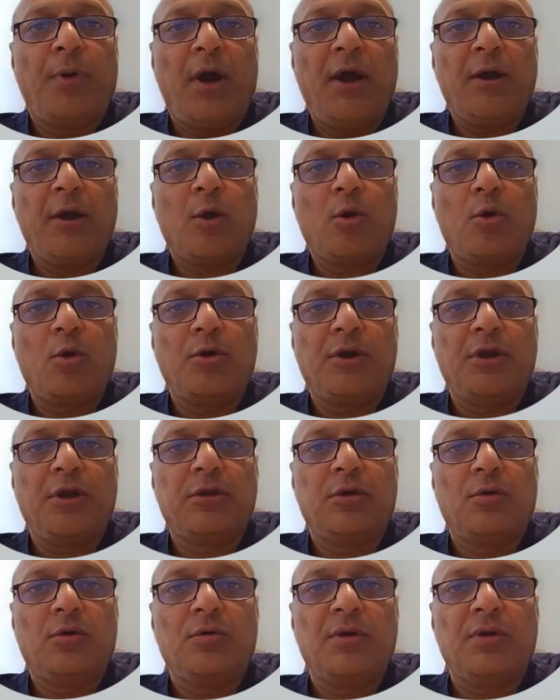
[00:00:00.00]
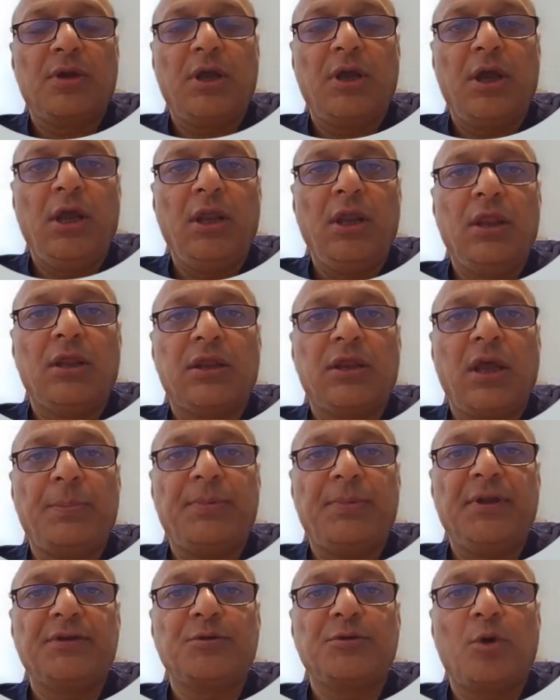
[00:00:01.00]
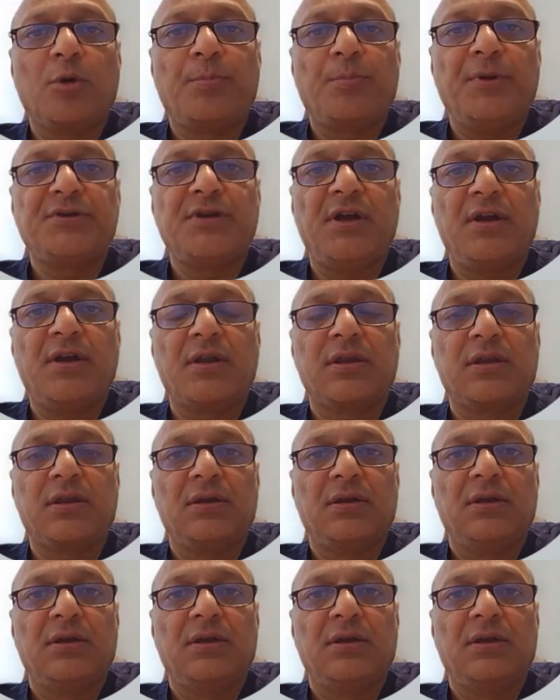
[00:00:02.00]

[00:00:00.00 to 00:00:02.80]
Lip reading: hydrocortisone in septic shock patients,